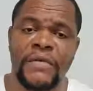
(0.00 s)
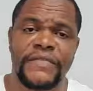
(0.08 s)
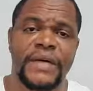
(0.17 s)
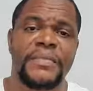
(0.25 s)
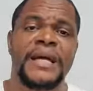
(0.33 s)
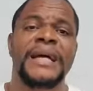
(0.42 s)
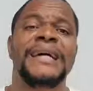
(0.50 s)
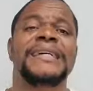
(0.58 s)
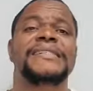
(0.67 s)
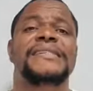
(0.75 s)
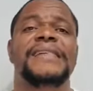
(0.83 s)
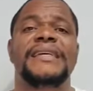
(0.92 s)
them,
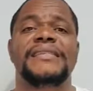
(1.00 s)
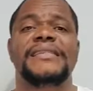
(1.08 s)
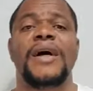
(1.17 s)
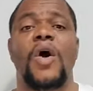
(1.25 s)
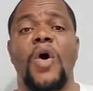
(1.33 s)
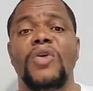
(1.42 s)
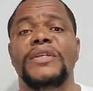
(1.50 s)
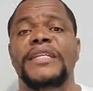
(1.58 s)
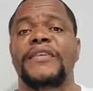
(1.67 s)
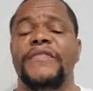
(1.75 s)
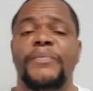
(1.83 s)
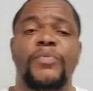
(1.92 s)
since the onset
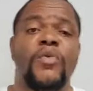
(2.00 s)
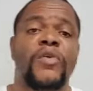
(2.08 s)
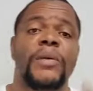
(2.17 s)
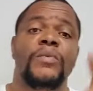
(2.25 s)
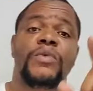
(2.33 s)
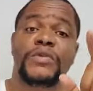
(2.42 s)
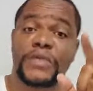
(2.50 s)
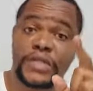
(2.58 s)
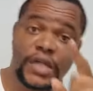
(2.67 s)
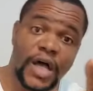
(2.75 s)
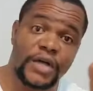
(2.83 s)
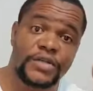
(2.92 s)
of the program, which was
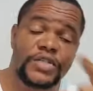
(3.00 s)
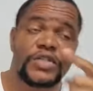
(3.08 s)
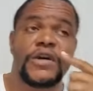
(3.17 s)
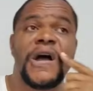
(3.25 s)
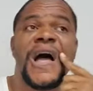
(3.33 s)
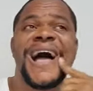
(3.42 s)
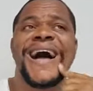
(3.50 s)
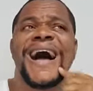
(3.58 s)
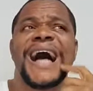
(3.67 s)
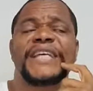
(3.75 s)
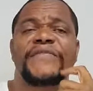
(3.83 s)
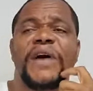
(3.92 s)
launched
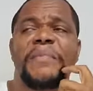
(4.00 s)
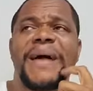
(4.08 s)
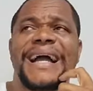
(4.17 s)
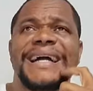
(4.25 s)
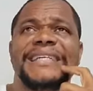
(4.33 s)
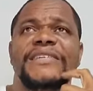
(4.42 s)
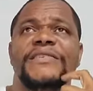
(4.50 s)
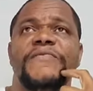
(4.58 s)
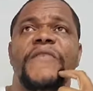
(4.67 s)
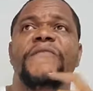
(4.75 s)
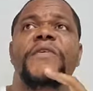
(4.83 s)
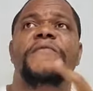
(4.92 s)
as far back as
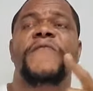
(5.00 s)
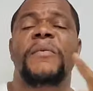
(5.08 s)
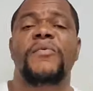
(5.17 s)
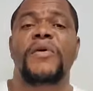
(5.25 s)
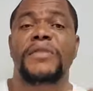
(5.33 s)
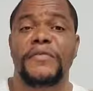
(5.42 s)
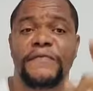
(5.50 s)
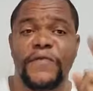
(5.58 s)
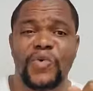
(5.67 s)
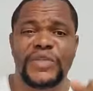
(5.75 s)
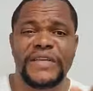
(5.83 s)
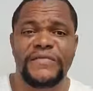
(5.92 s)
February the
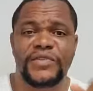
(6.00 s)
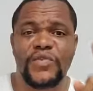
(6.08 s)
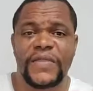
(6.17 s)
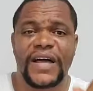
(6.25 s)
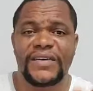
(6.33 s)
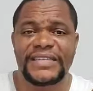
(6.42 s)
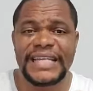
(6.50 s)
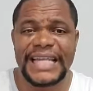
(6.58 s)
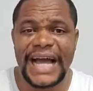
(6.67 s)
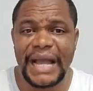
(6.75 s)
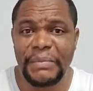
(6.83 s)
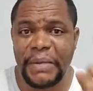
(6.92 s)
14th,
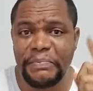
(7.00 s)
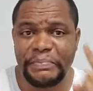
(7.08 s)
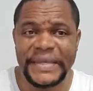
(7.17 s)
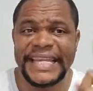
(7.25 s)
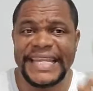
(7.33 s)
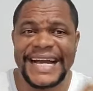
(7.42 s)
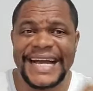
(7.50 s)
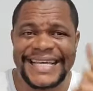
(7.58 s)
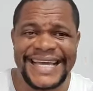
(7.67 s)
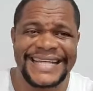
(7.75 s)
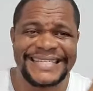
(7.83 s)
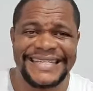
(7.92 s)
2009, by Binia
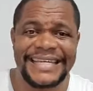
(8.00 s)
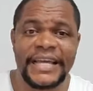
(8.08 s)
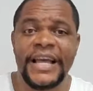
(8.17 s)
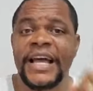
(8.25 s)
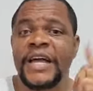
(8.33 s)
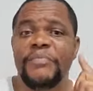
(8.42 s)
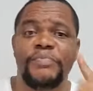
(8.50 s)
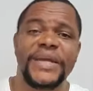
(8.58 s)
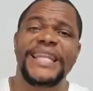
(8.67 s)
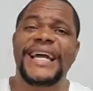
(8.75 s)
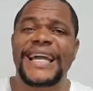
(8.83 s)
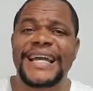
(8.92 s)
Kesely.
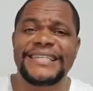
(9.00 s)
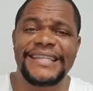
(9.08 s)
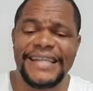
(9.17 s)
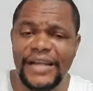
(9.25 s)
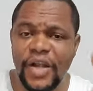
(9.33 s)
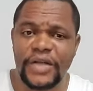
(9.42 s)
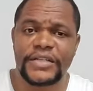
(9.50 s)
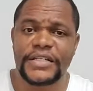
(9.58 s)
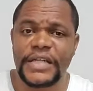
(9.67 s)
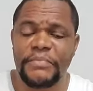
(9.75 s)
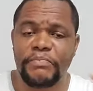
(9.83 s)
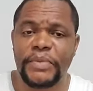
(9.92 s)
Binia Kesely launched
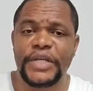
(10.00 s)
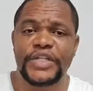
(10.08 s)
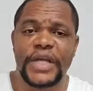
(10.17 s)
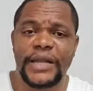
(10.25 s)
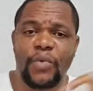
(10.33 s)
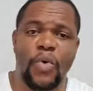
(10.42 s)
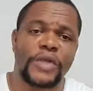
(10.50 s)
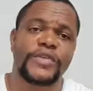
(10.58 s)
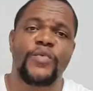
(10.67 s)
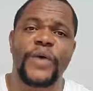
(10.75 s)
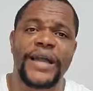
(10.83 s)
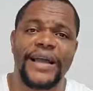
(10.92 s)
a beach and
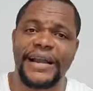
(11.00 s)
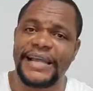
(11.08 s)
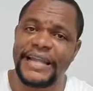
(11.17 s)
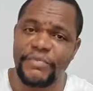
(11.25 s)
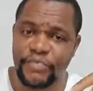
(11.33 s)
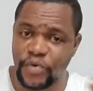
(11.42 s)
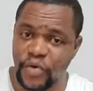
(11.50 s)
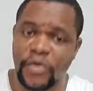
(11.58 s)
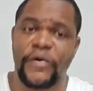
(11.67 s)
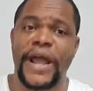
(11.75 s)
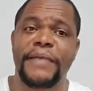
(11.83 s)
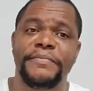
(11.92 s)
waterway cleaning
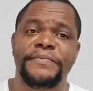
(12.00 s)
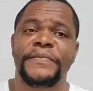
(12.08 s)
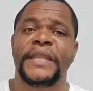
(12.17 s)
program.